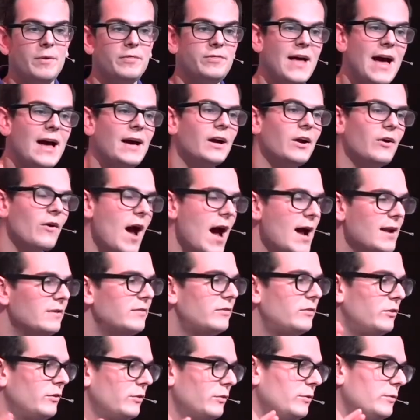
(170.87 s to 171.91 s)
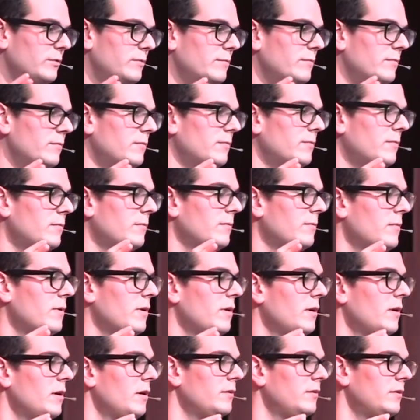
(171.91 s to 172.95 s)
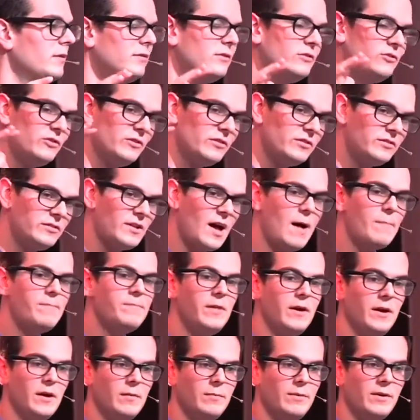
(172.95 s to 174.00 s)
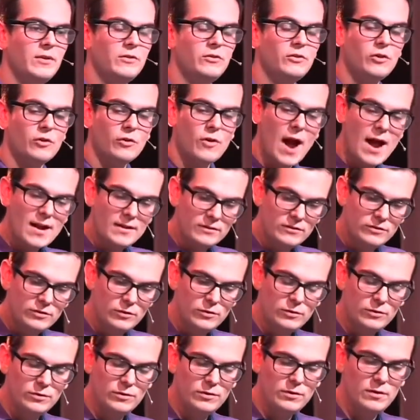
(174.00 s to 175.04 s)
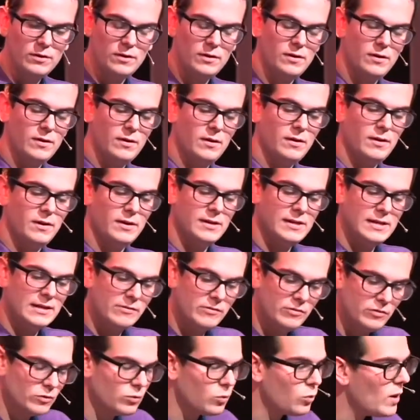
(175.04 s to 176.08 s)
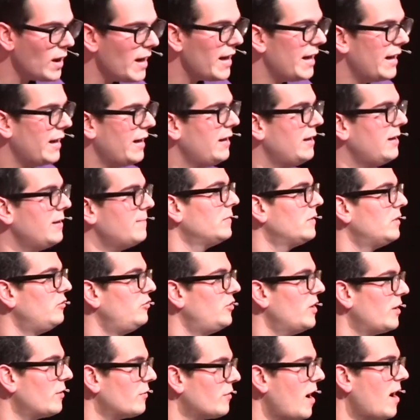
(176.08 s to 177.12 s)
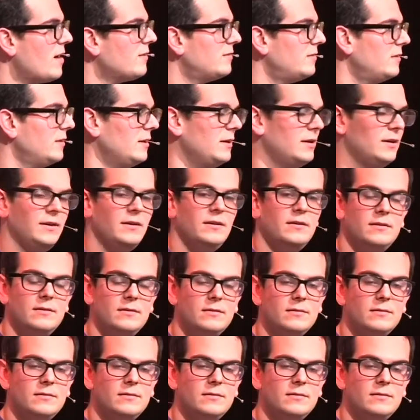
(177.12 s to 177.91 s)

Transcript: But that gratitude doesn't just stop there because gratitude gives way to generosity.